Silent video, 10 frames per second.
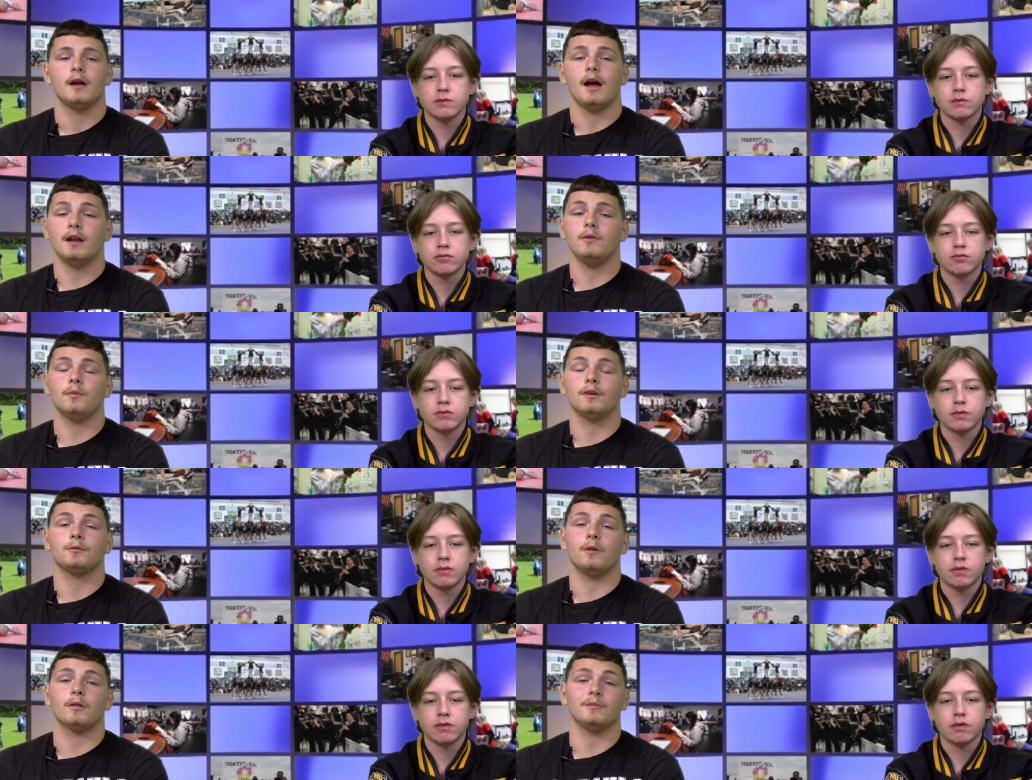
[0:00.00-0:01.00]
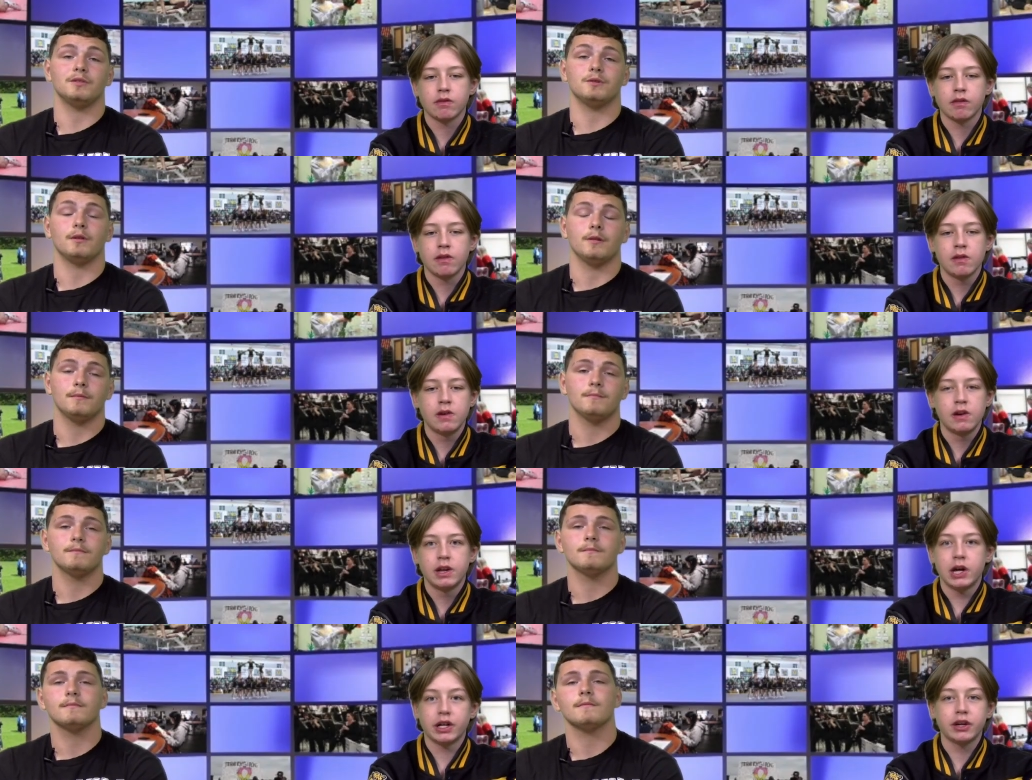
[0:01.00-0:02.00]
Speaker 1: Anyone is welcome to join.
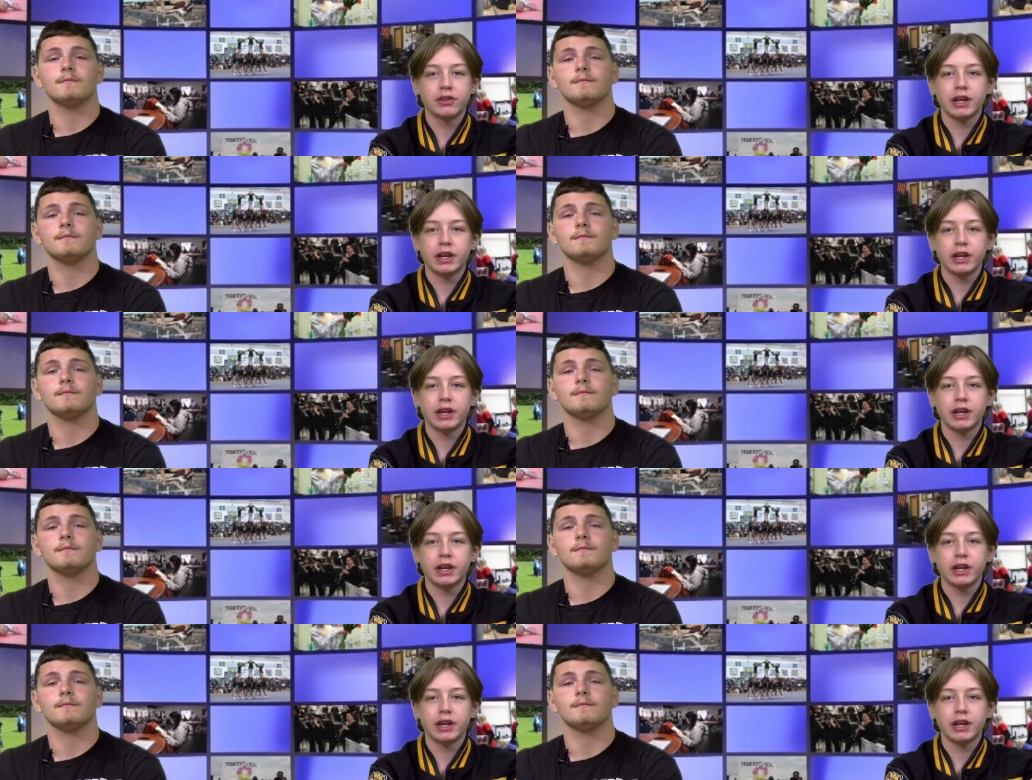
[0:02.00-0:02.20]
Now here's